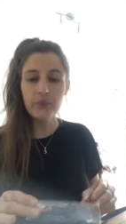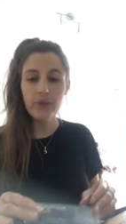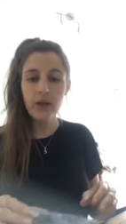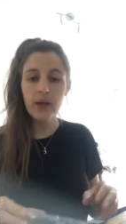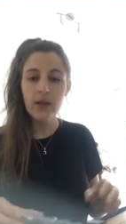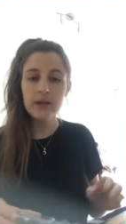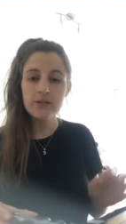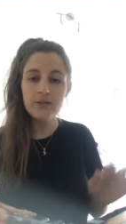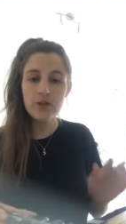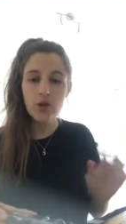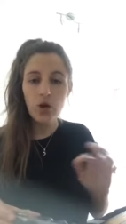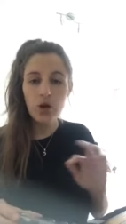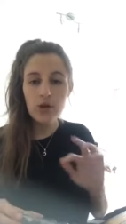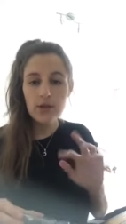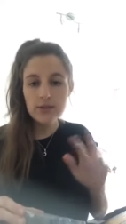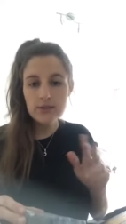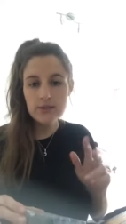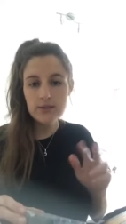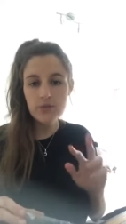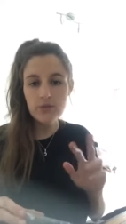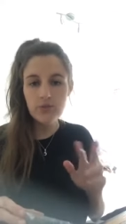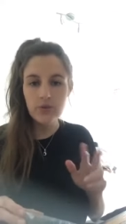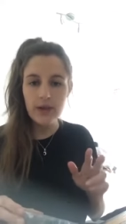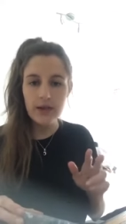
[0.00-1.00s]
as long as
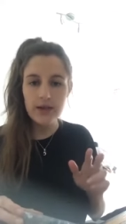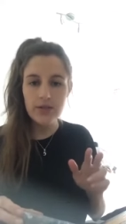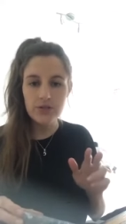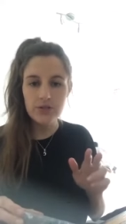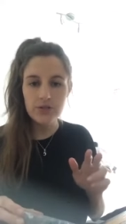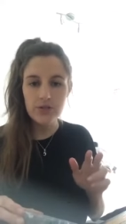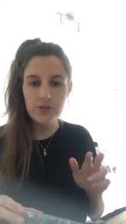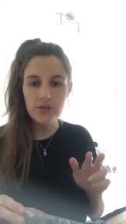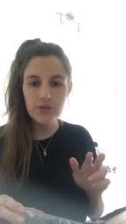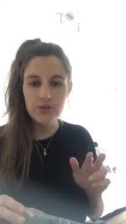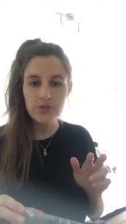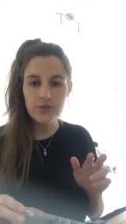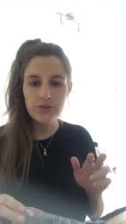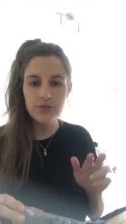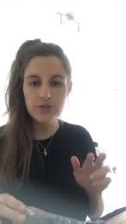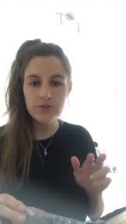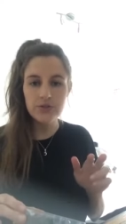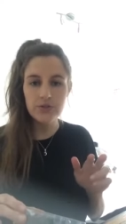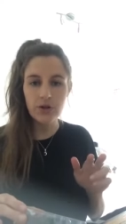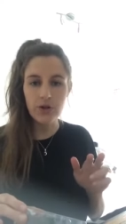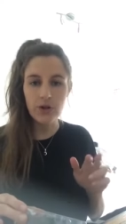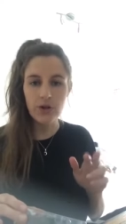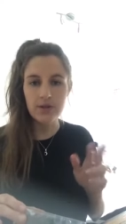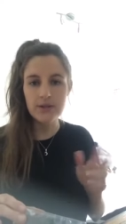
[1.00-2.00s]
the ratios
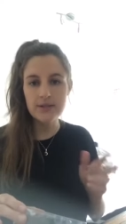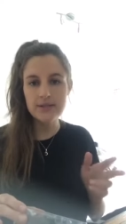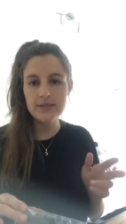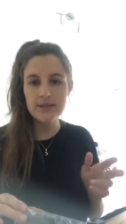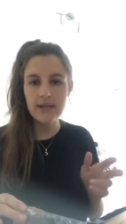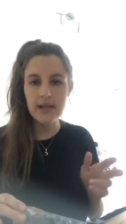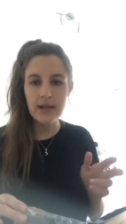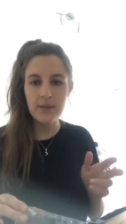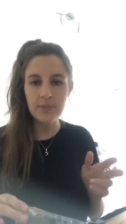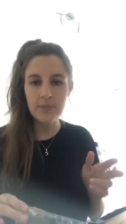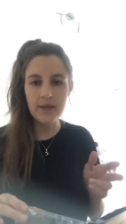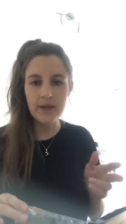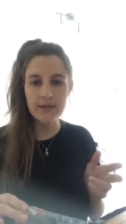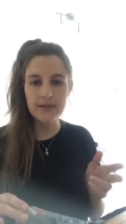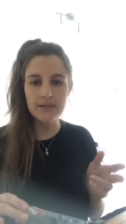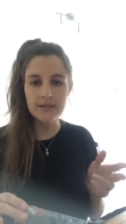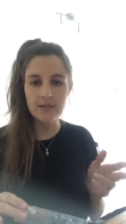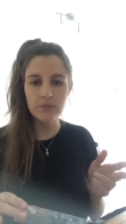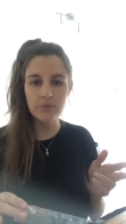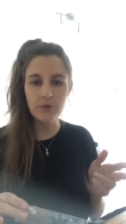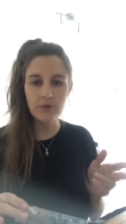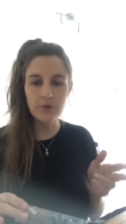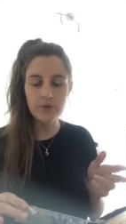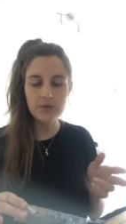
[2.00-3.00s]
are the same. That's
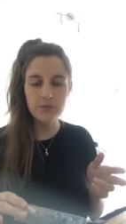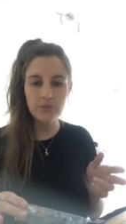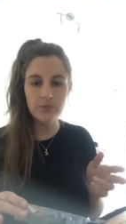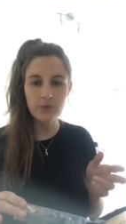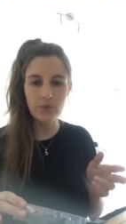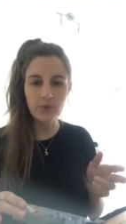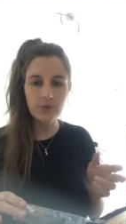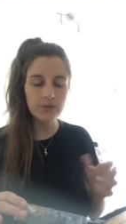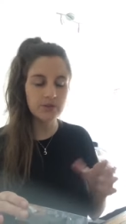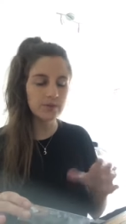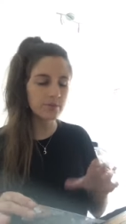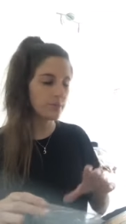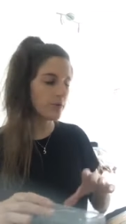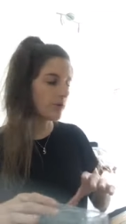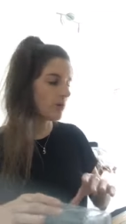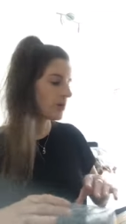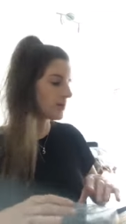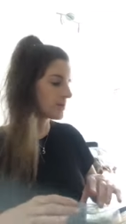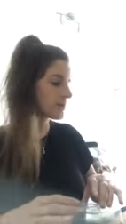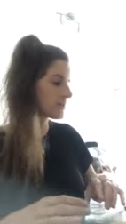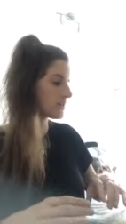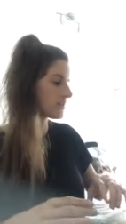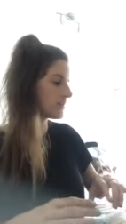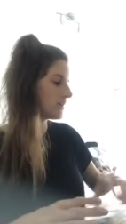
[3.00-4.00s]
the most important
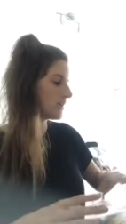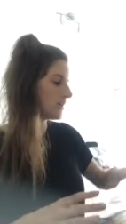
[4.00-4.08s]
part.